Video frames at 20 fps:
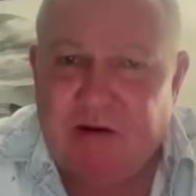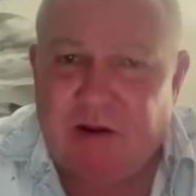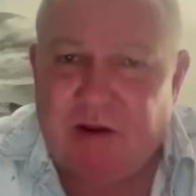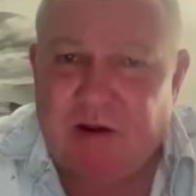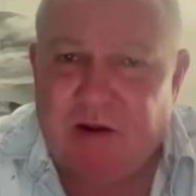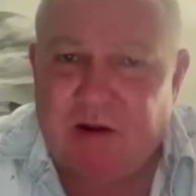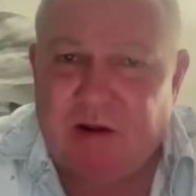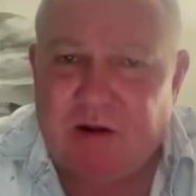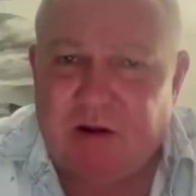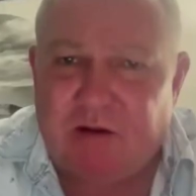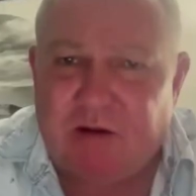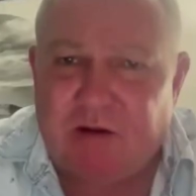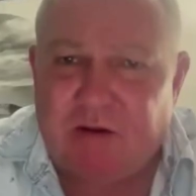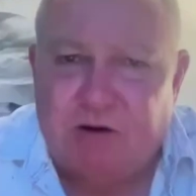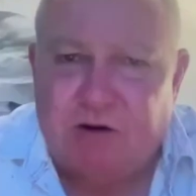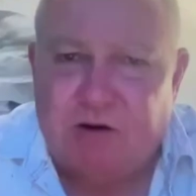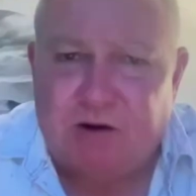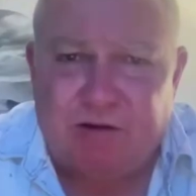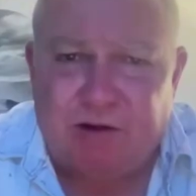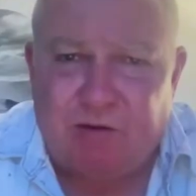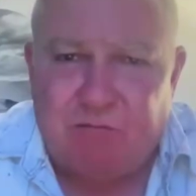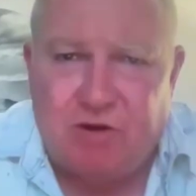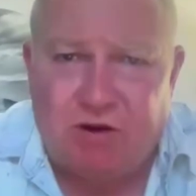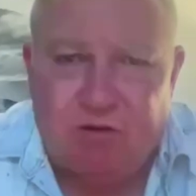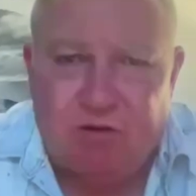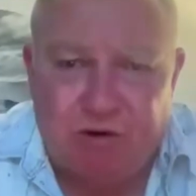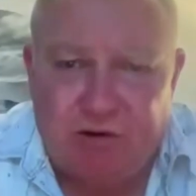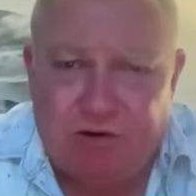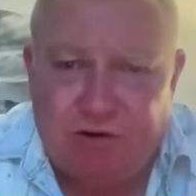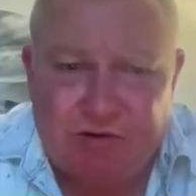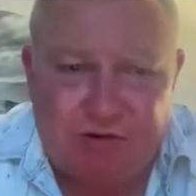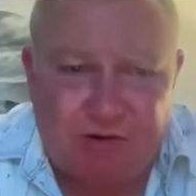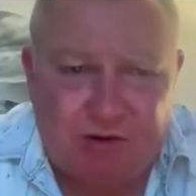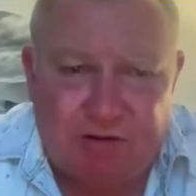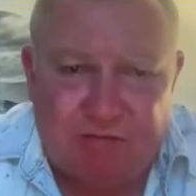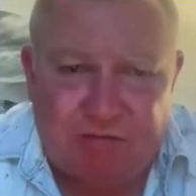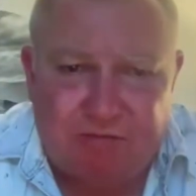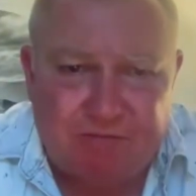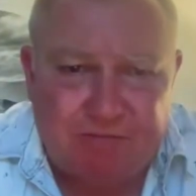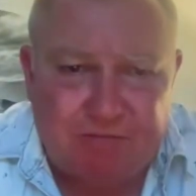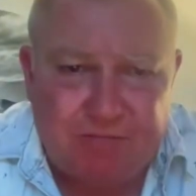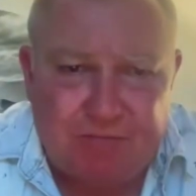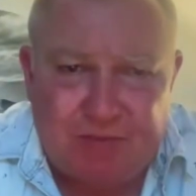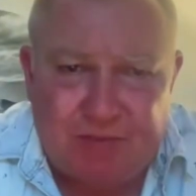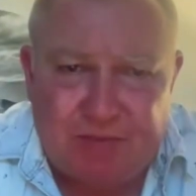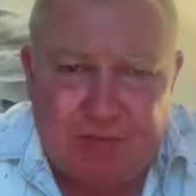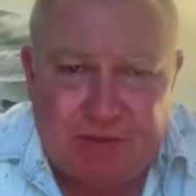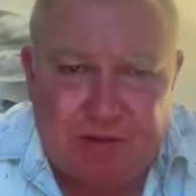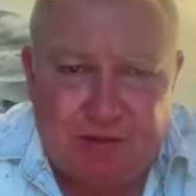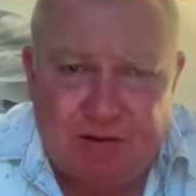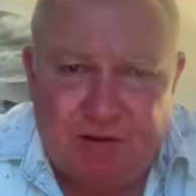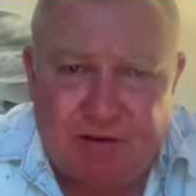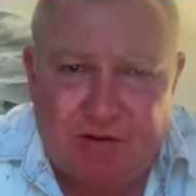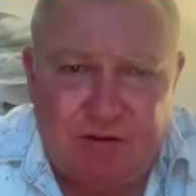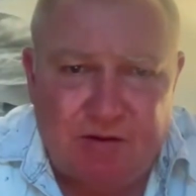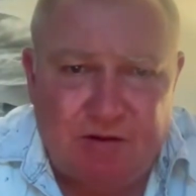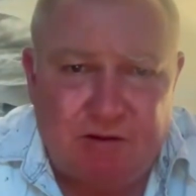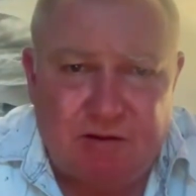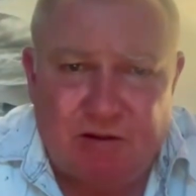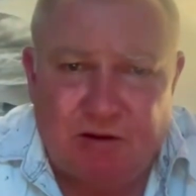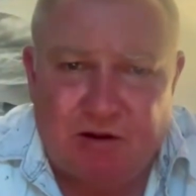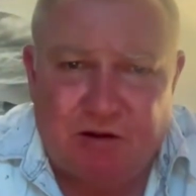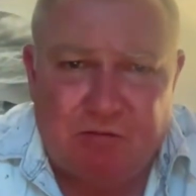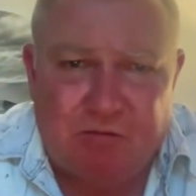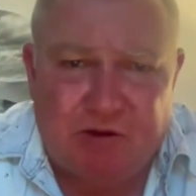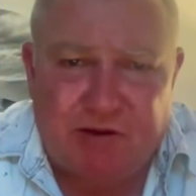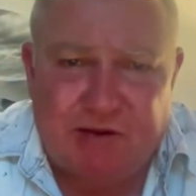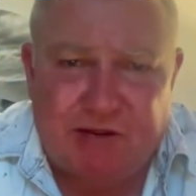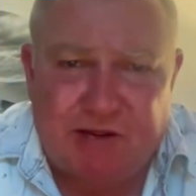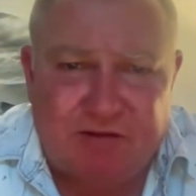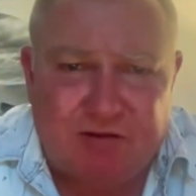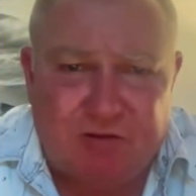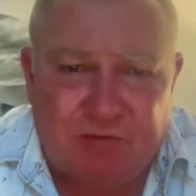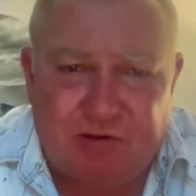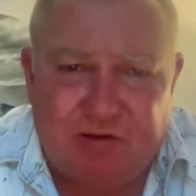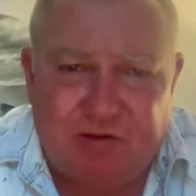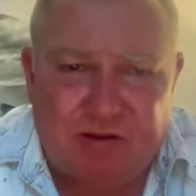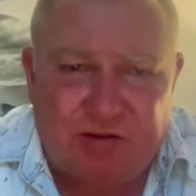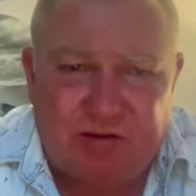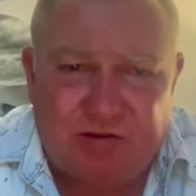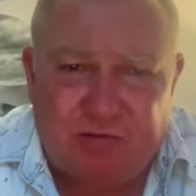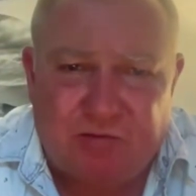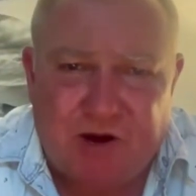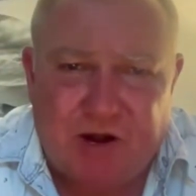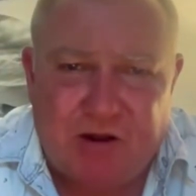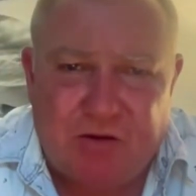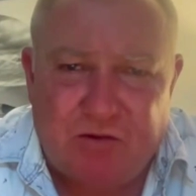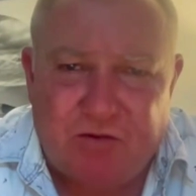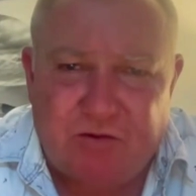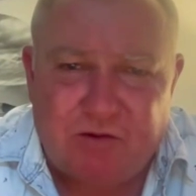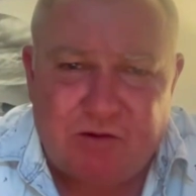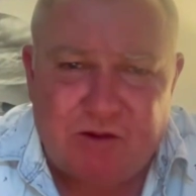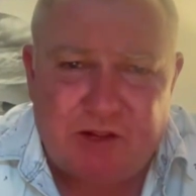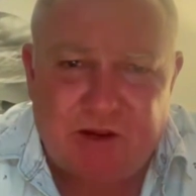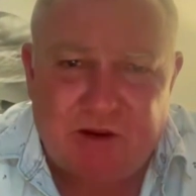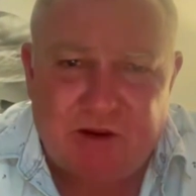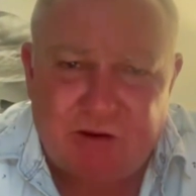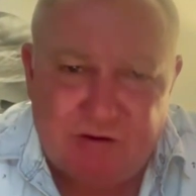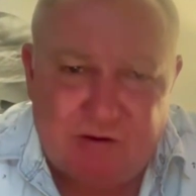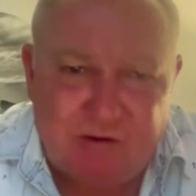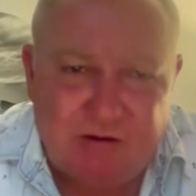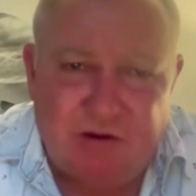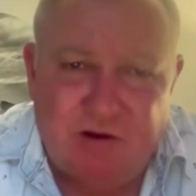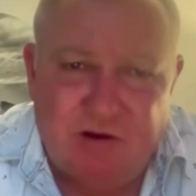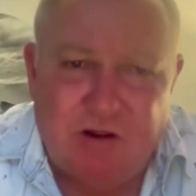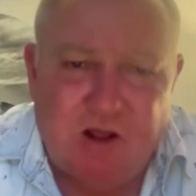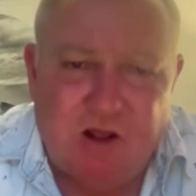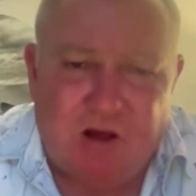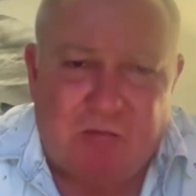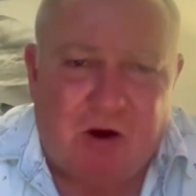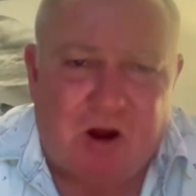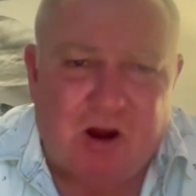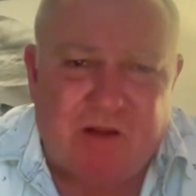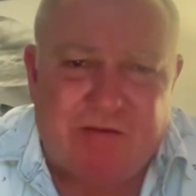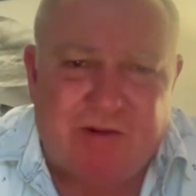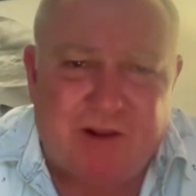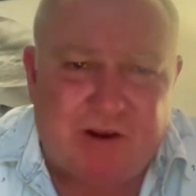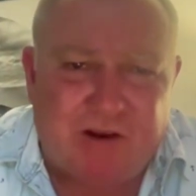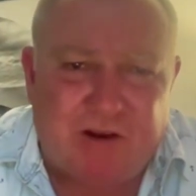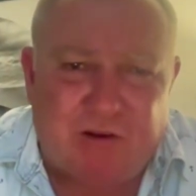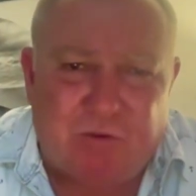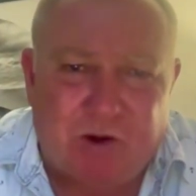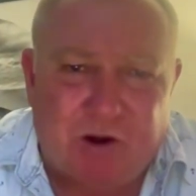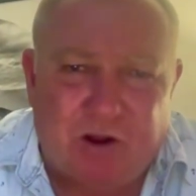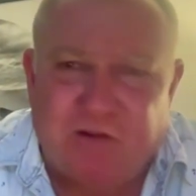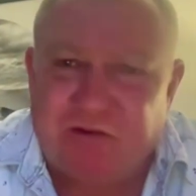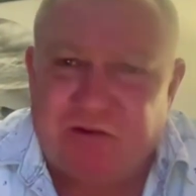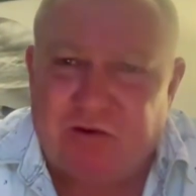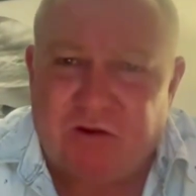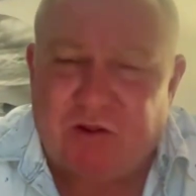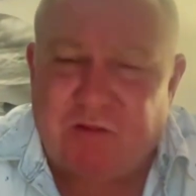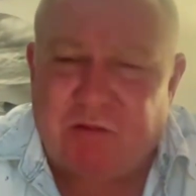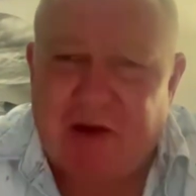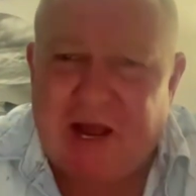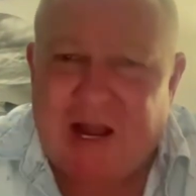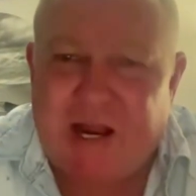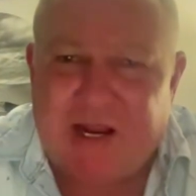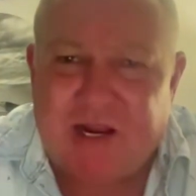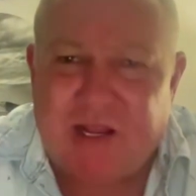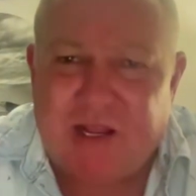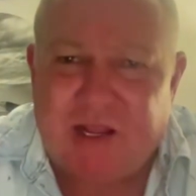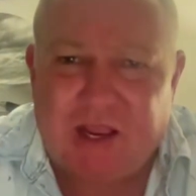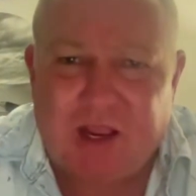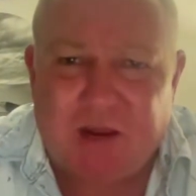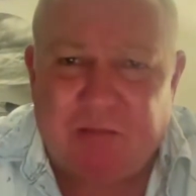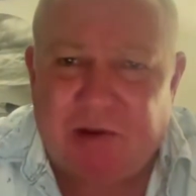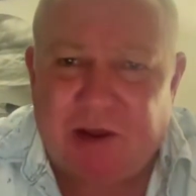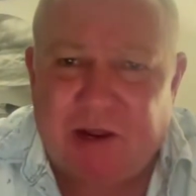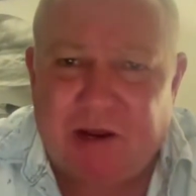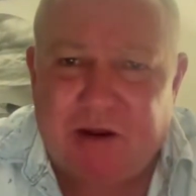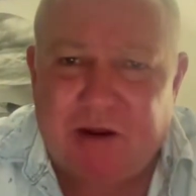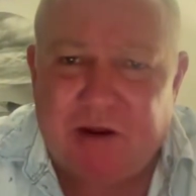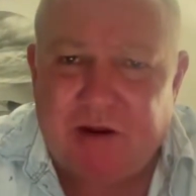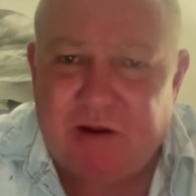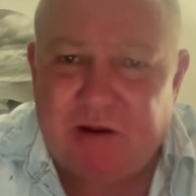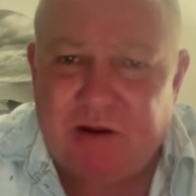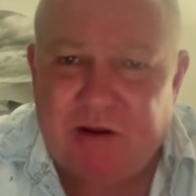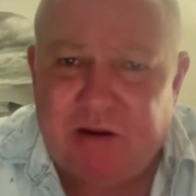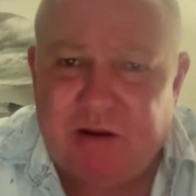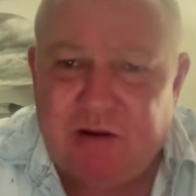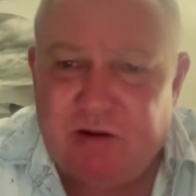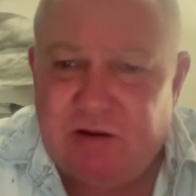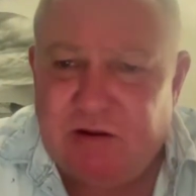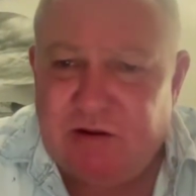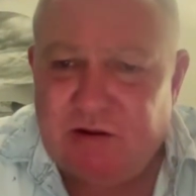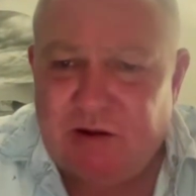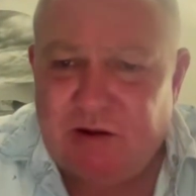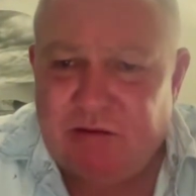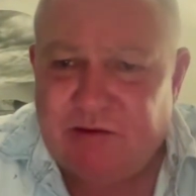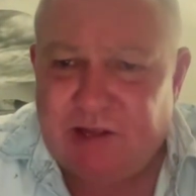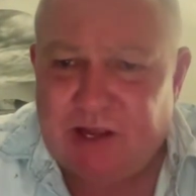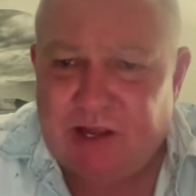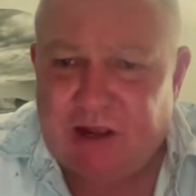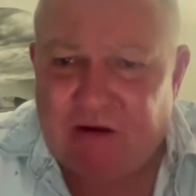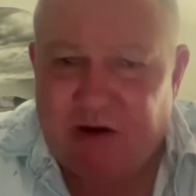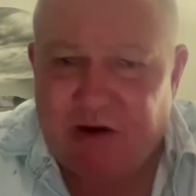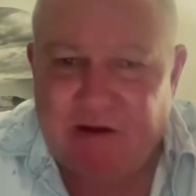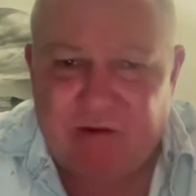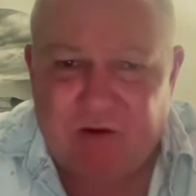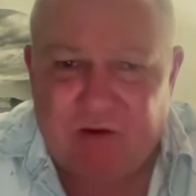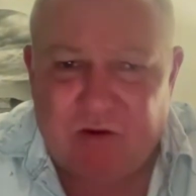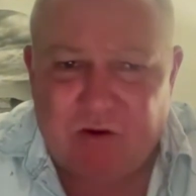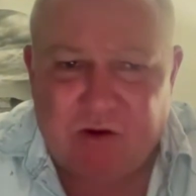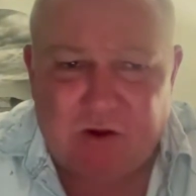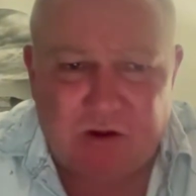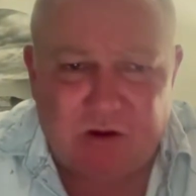I've got it somewhere where it's I've got my customer testimonials on there. I might have hidden it when doing the marketing campaign. I'll have to go in.